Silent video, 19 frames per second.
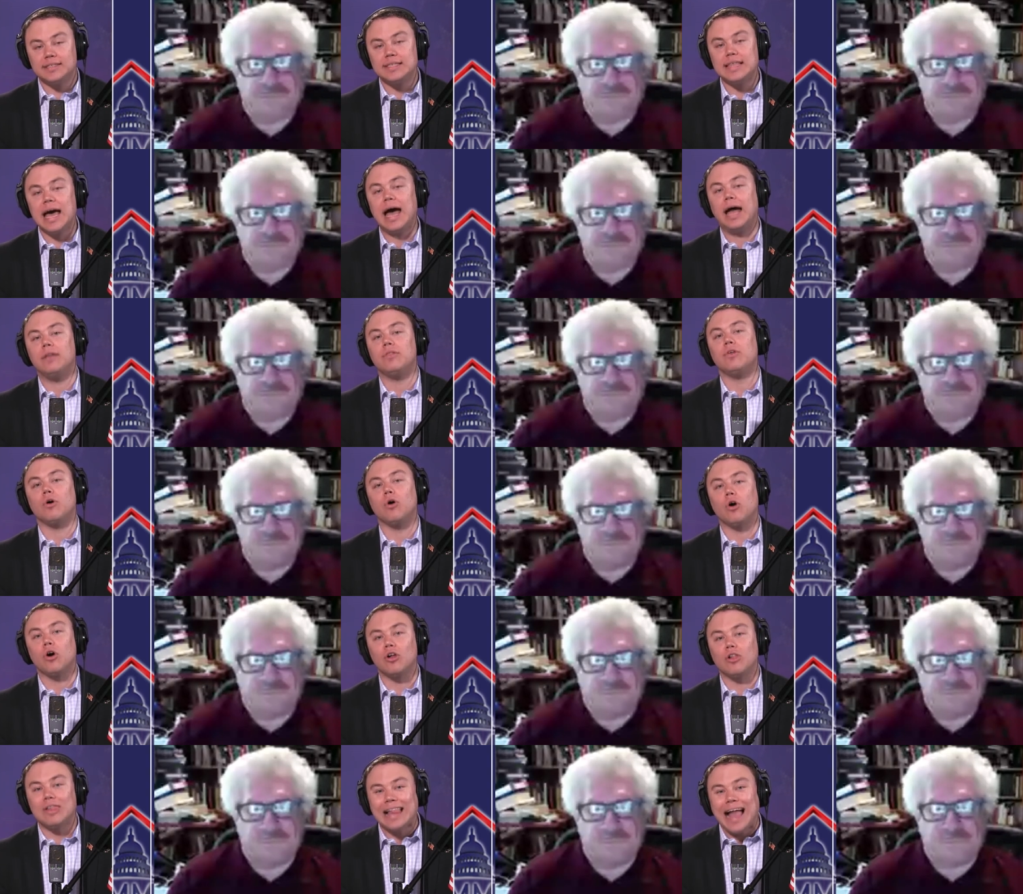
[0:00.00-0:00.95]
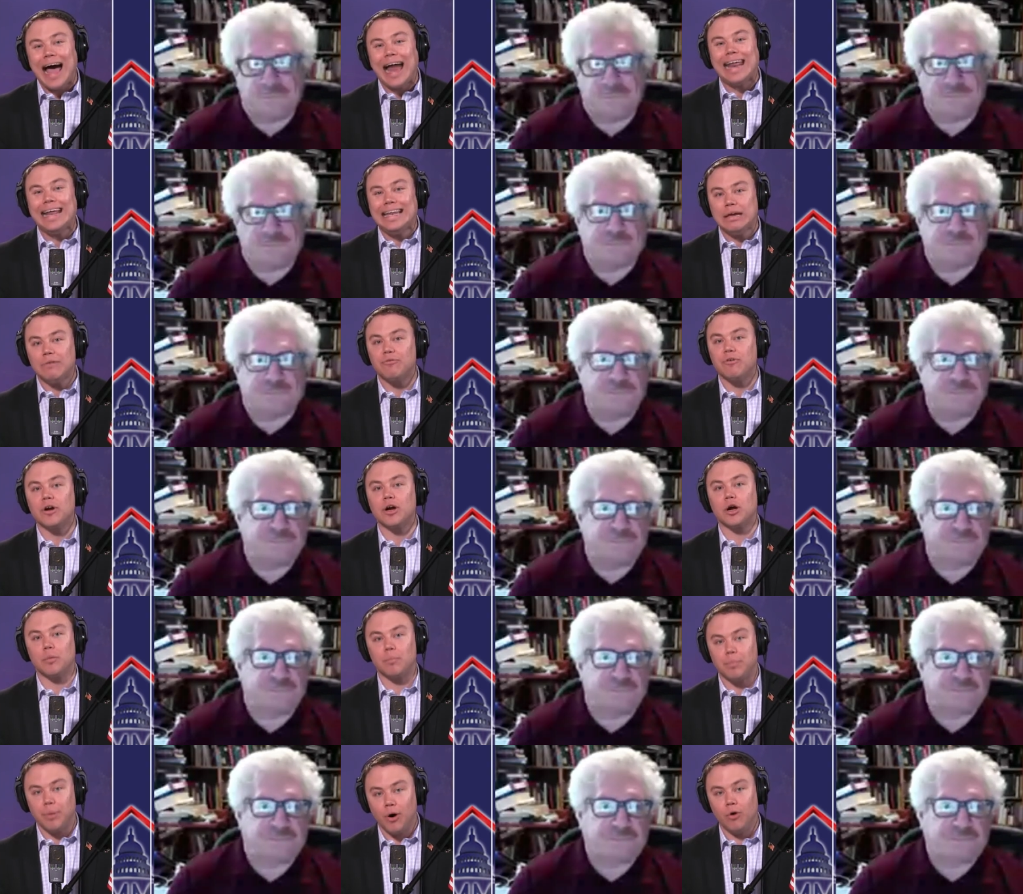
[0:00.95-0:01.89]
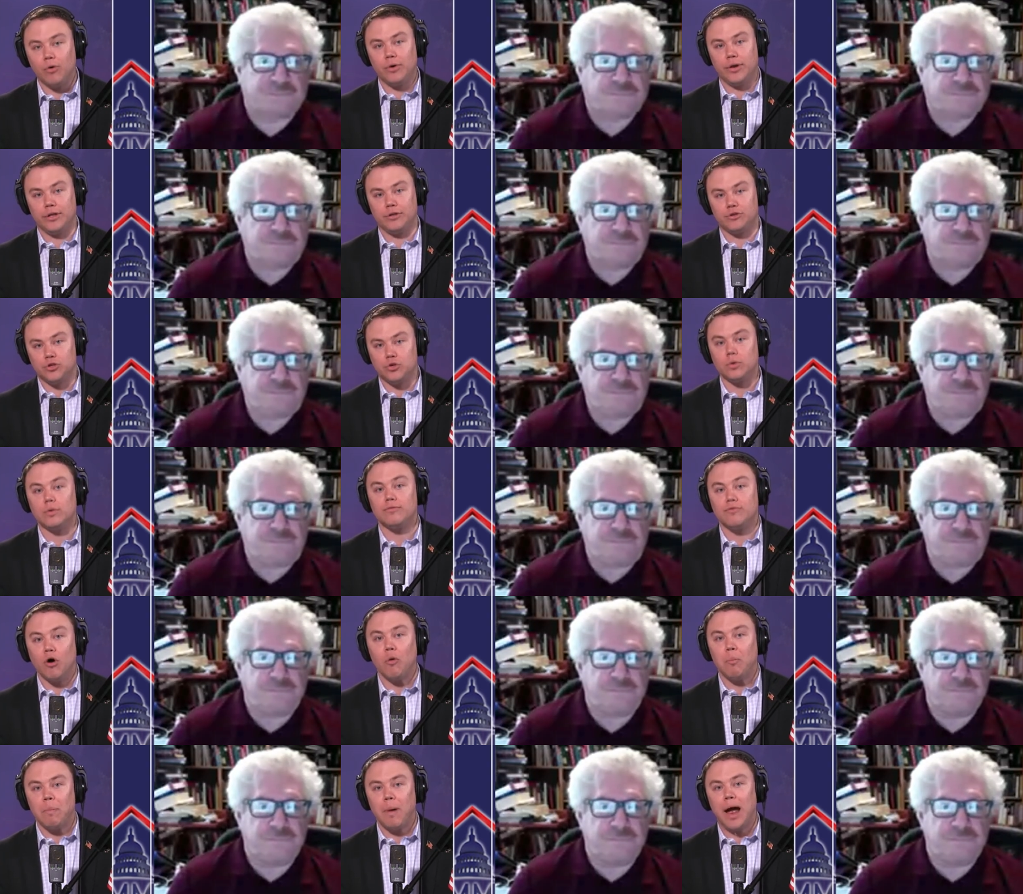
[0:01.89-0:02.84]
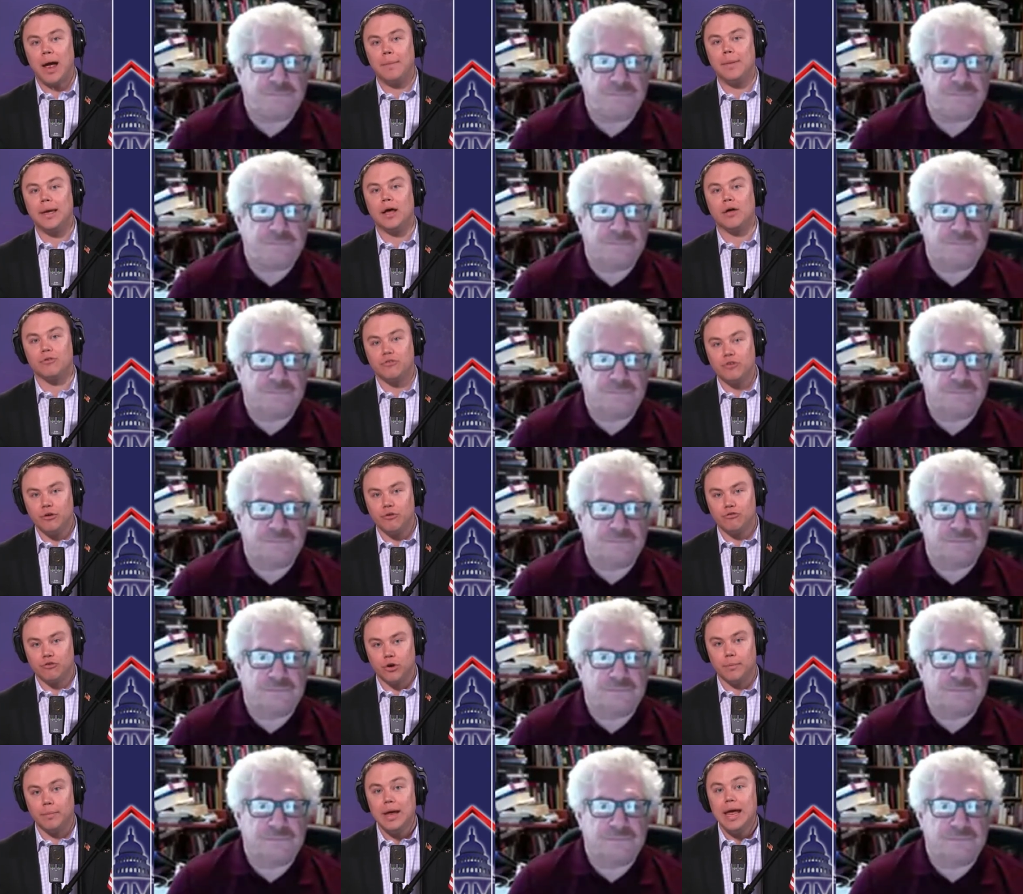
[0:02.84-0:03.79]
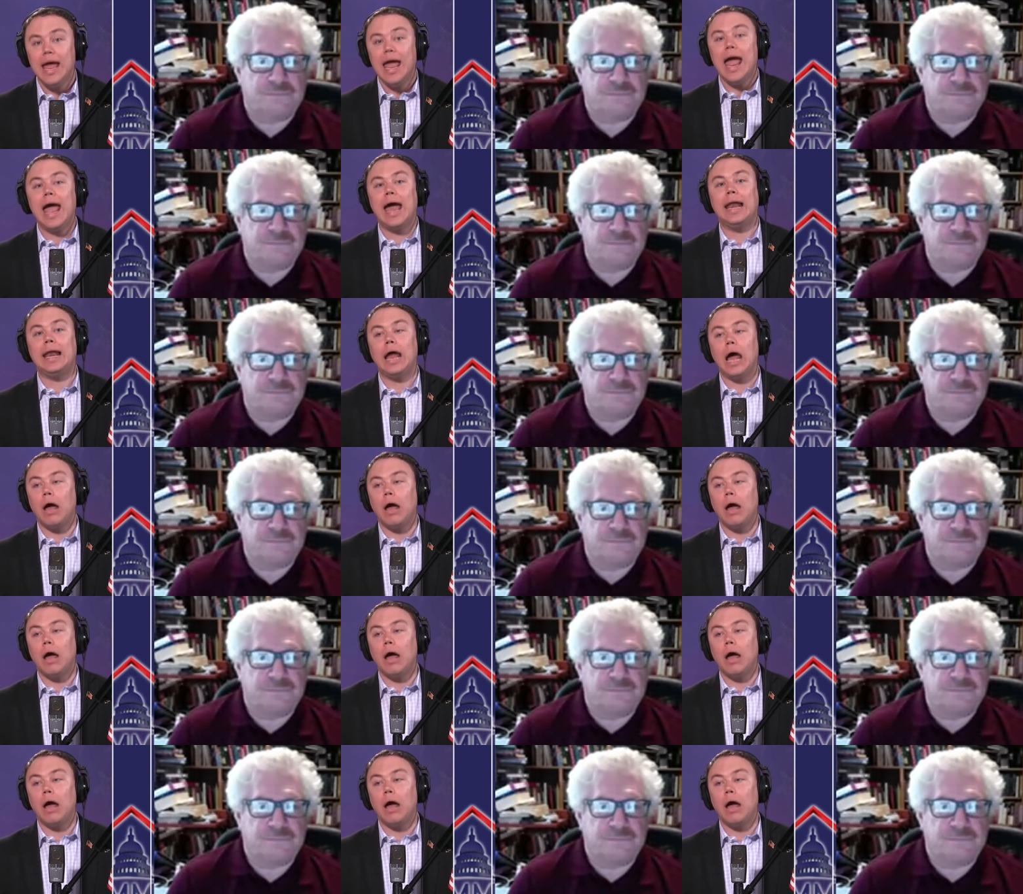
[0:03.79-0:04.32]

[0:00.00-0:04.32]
Speaker 1: that there are a lot of different components to a vote by mail system. And